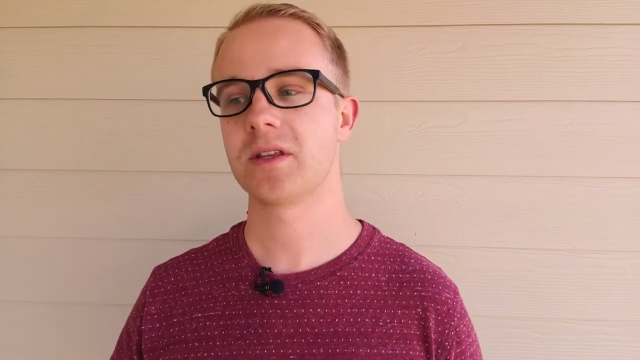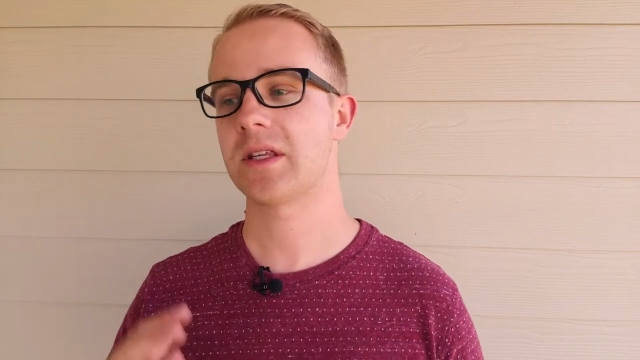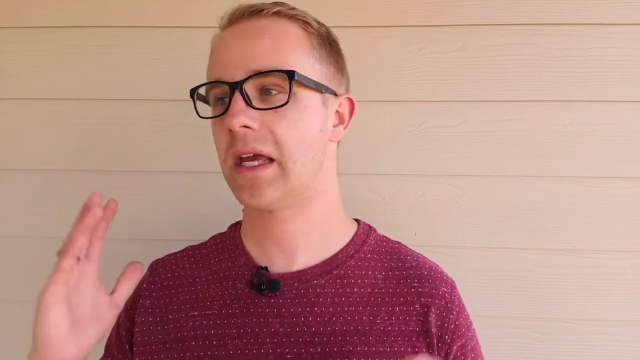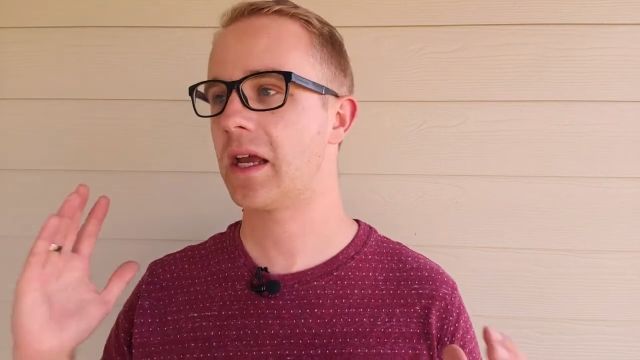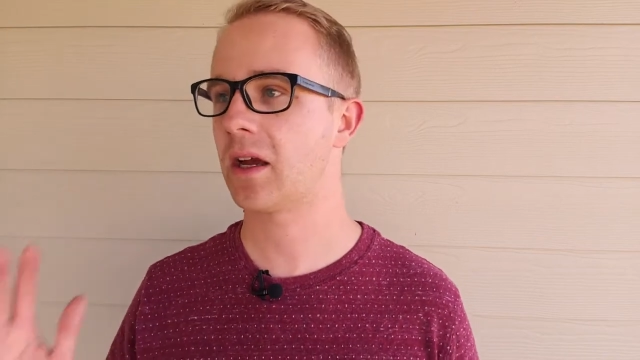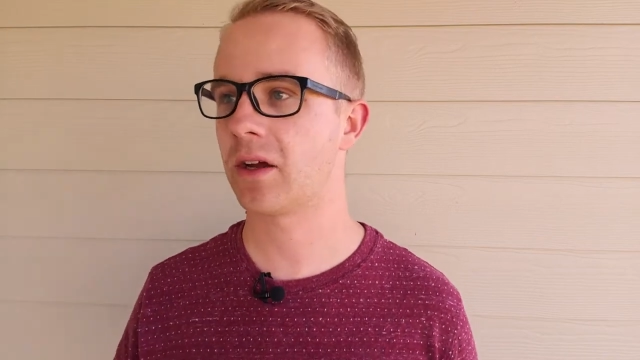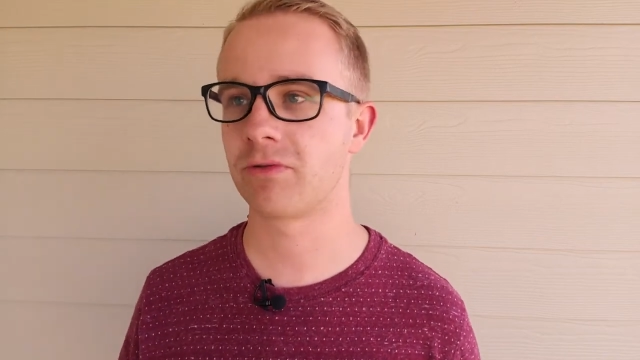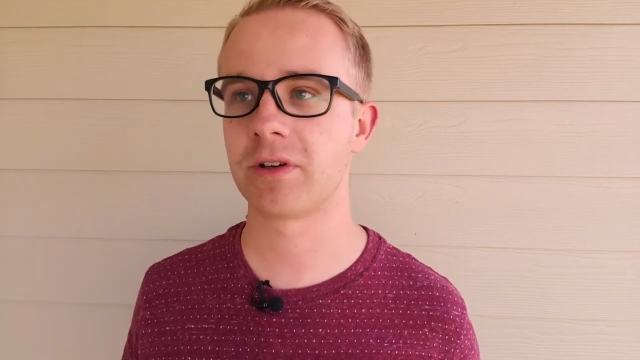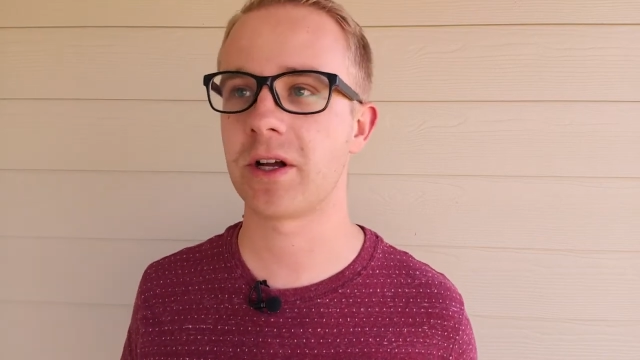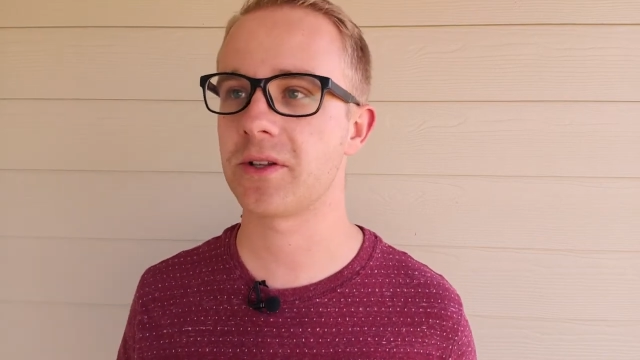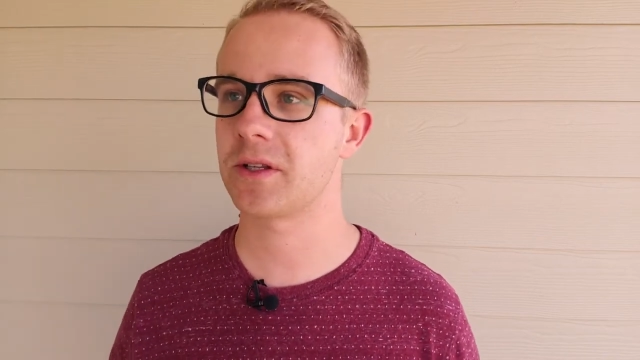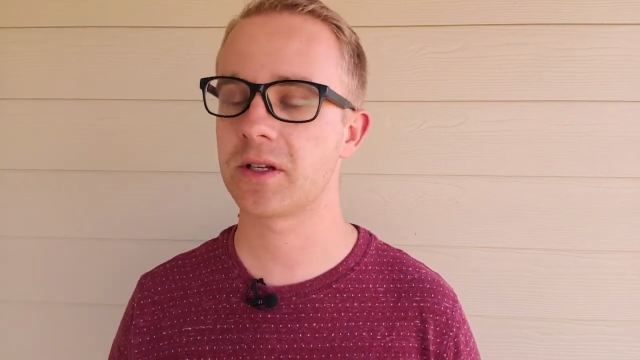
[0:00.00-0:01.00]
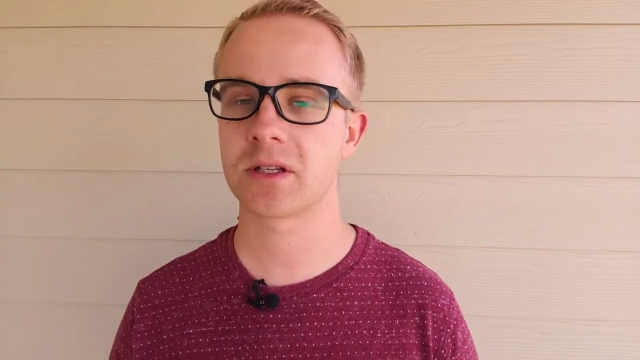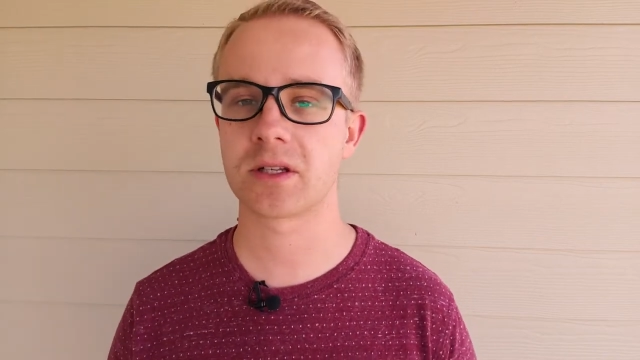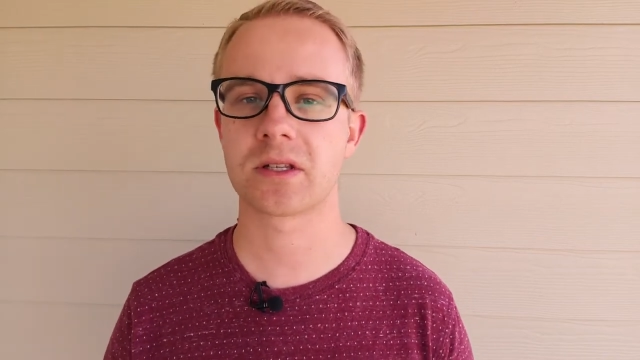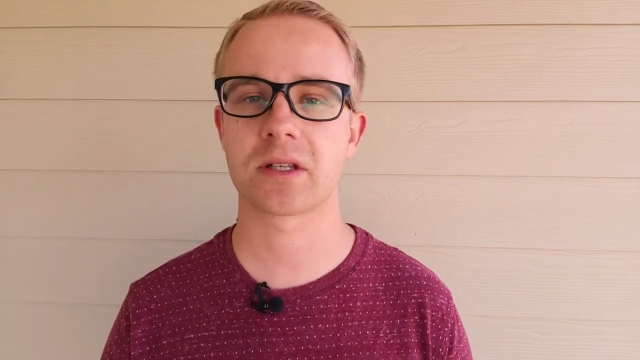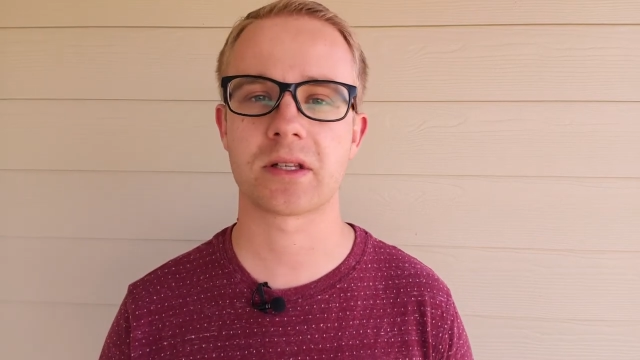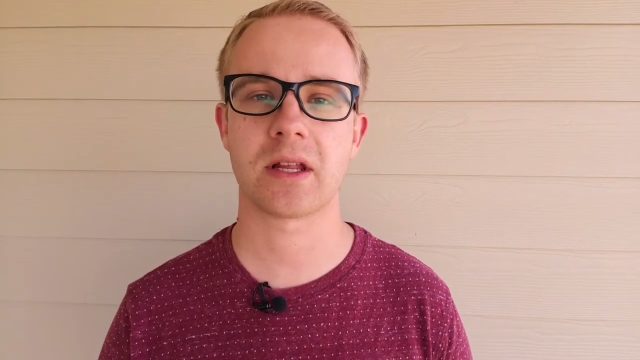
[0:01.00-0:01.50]
saying, I renounce it in
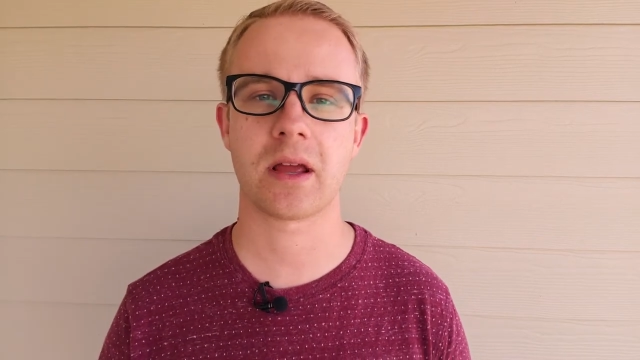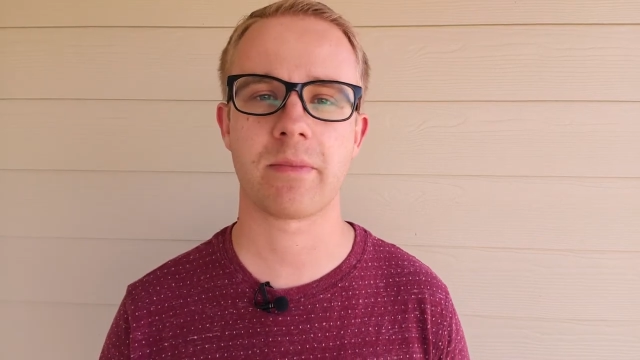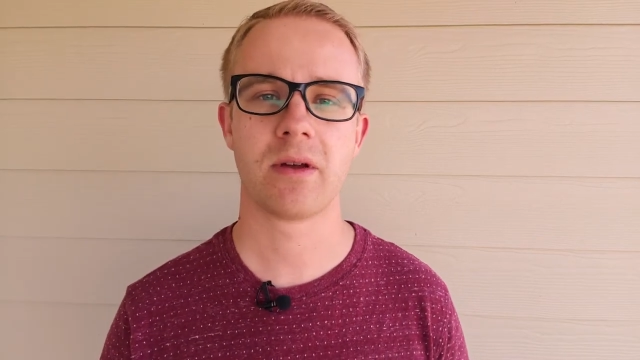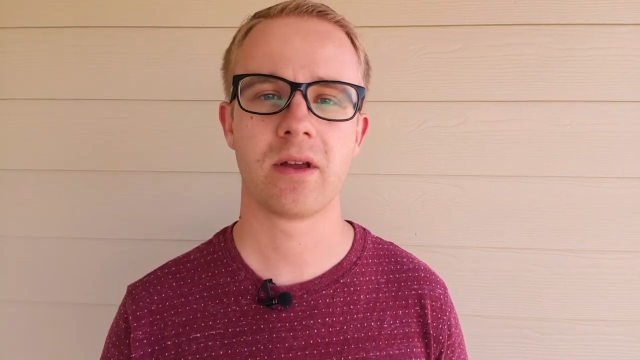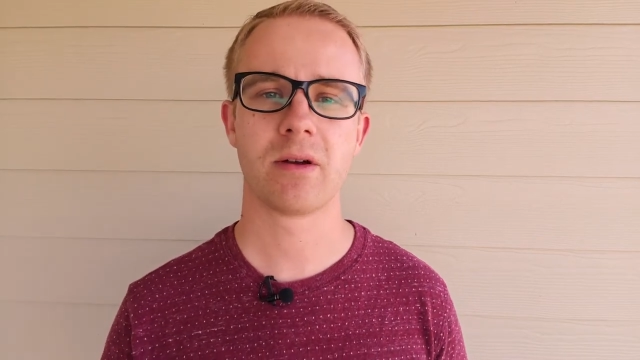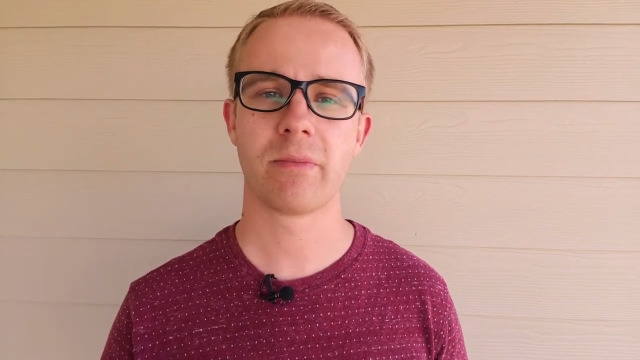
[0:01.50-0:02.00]
Jesus' name.